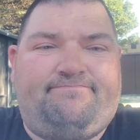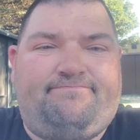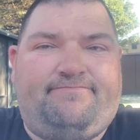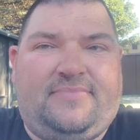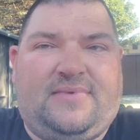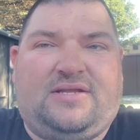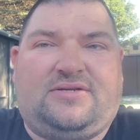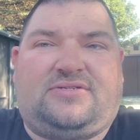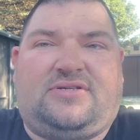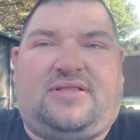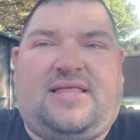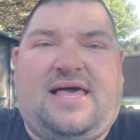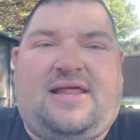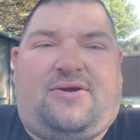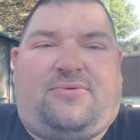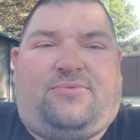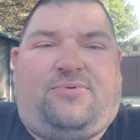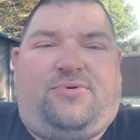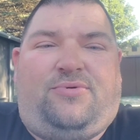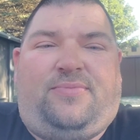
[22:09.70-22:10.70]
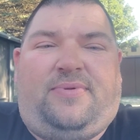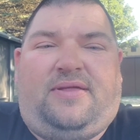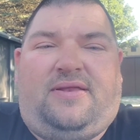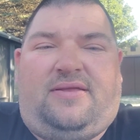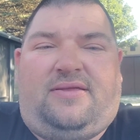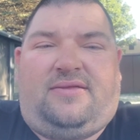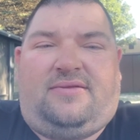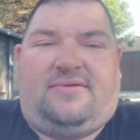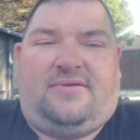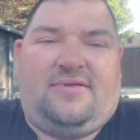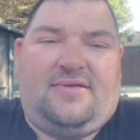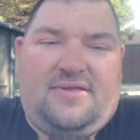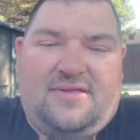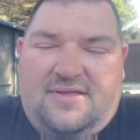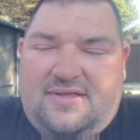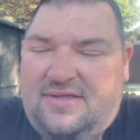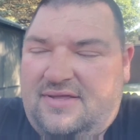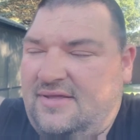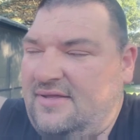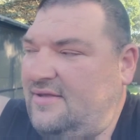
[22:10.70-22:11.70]
There's a lot of room in it.
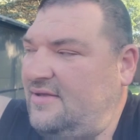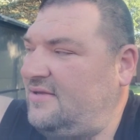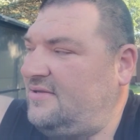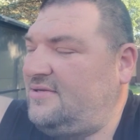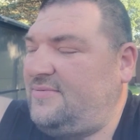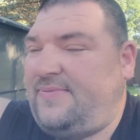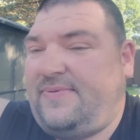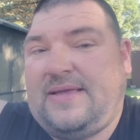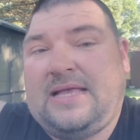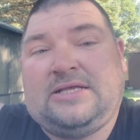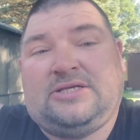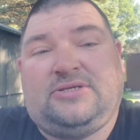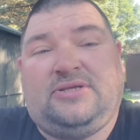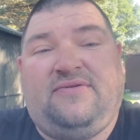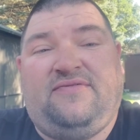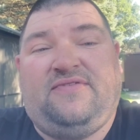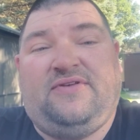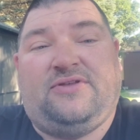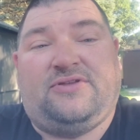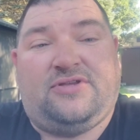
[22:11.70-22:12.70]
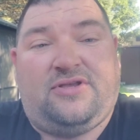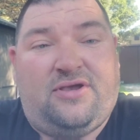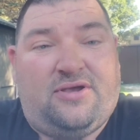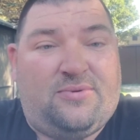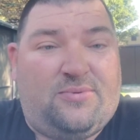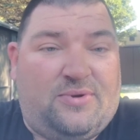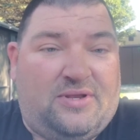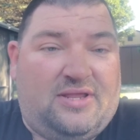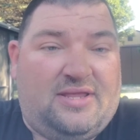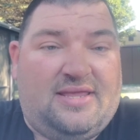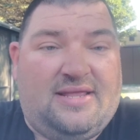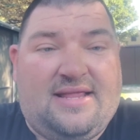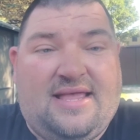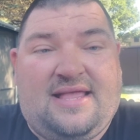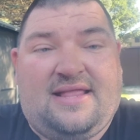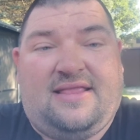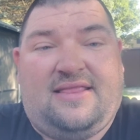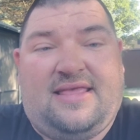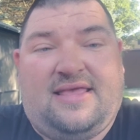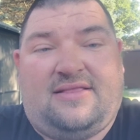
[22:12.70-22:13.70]
It especially feels good when you get
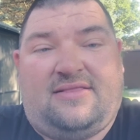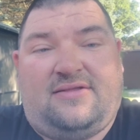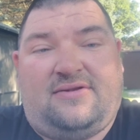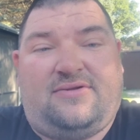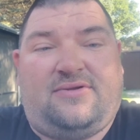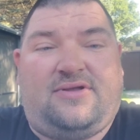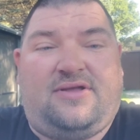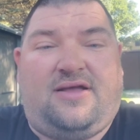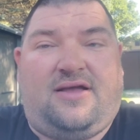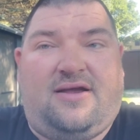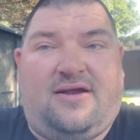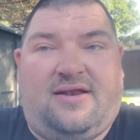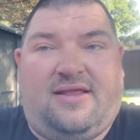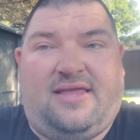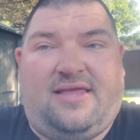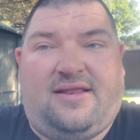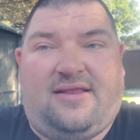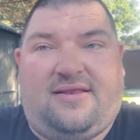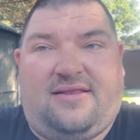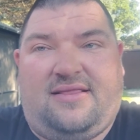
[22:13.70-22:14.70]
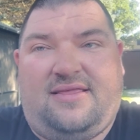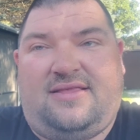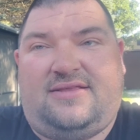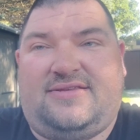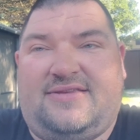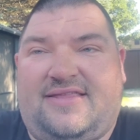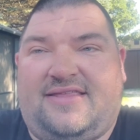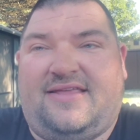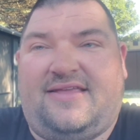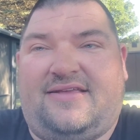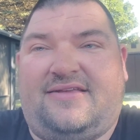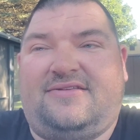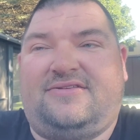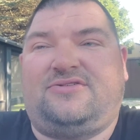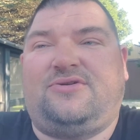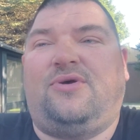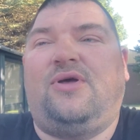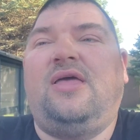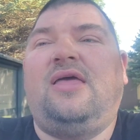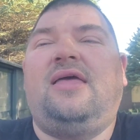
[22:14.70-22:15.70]
out of that little car to get into this thing.
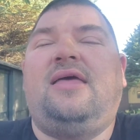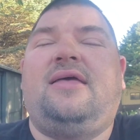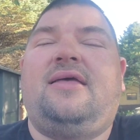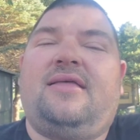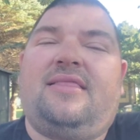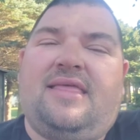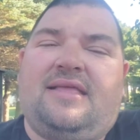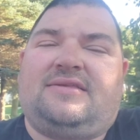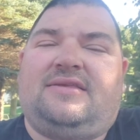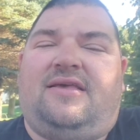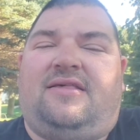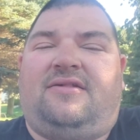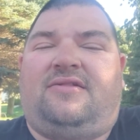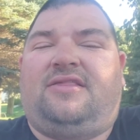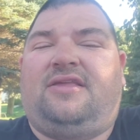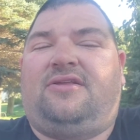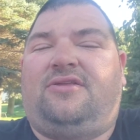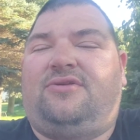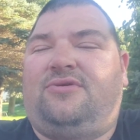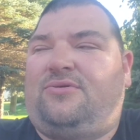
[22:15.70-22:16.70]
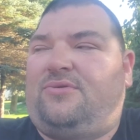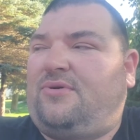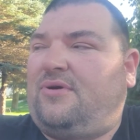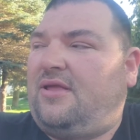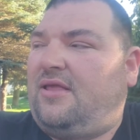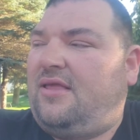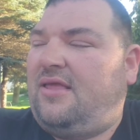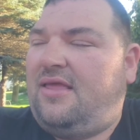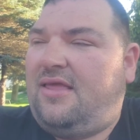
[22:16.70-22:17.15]
So that's the other thing too.